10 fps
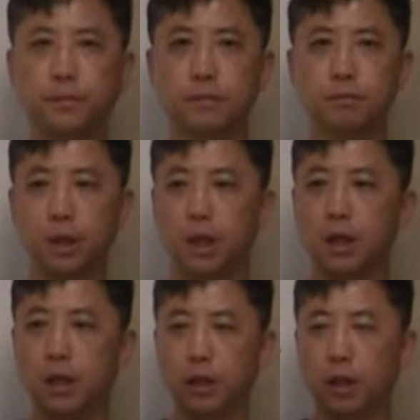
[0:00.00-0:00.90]
But
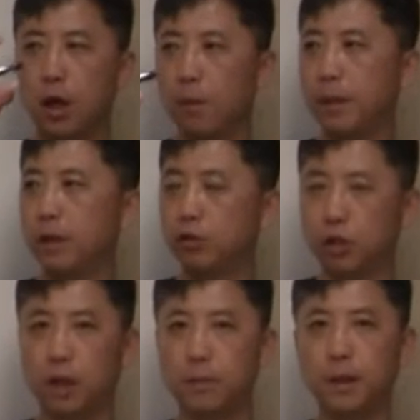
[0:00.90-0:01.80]
in the company to
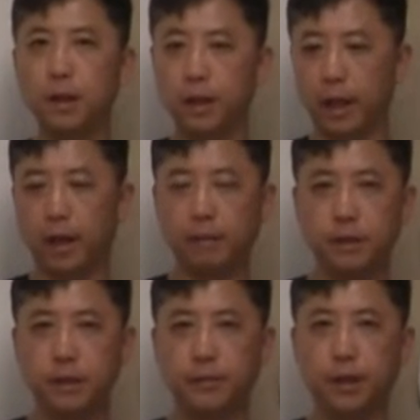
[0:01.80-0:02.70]
company, they have a
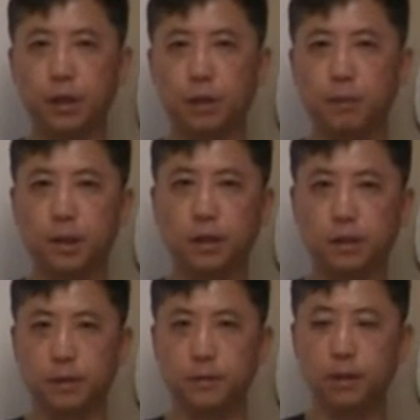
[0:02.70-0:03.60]
severe
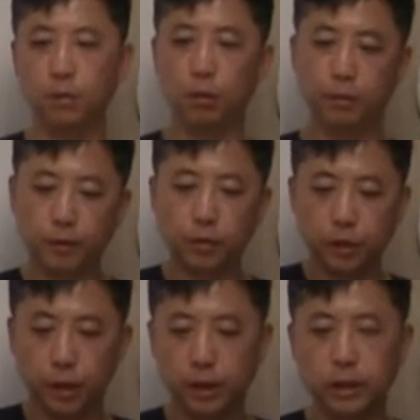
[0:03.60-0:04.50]
competition. Well, of course,
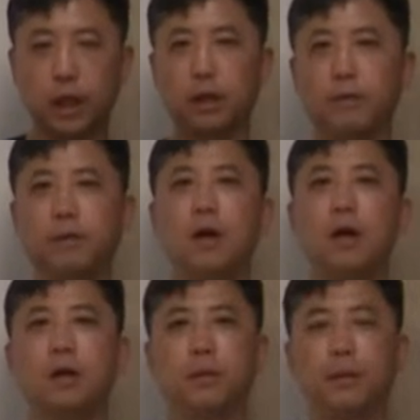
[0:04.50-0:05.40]
inside of
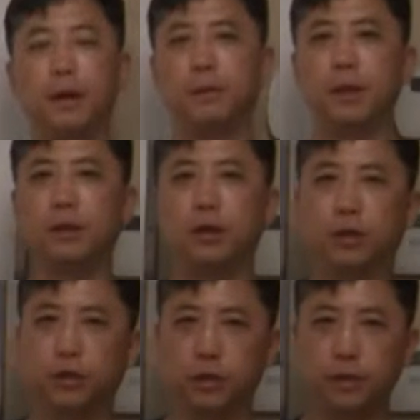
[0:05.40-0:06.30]
the pyramid, there
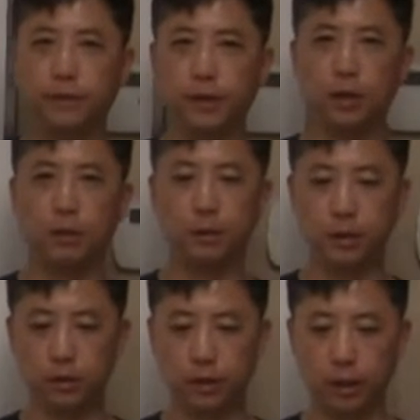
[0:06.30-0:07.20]
is a severe
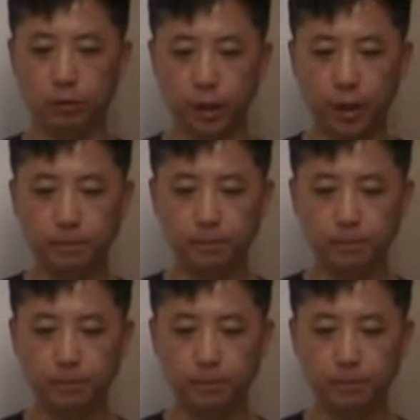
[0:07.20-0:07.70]
competition as well.